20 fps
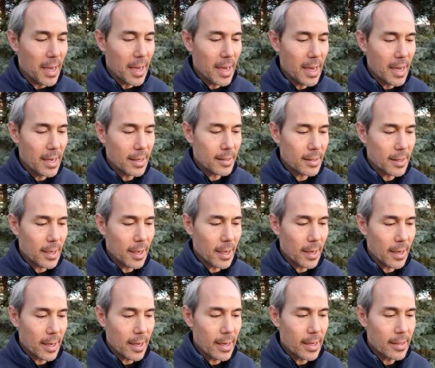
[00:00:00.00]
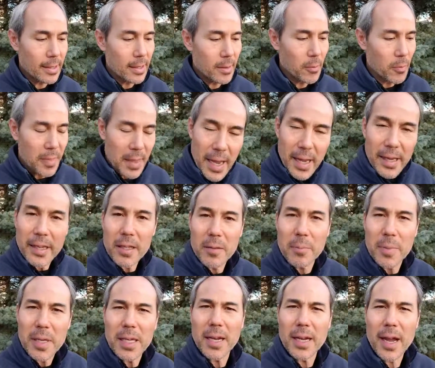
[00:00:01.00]
and that
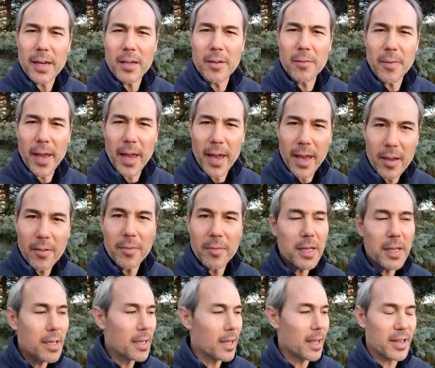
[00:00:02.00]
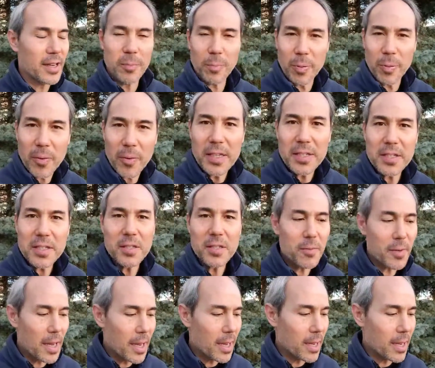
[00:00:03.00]
can be kind of heavy and oppressive,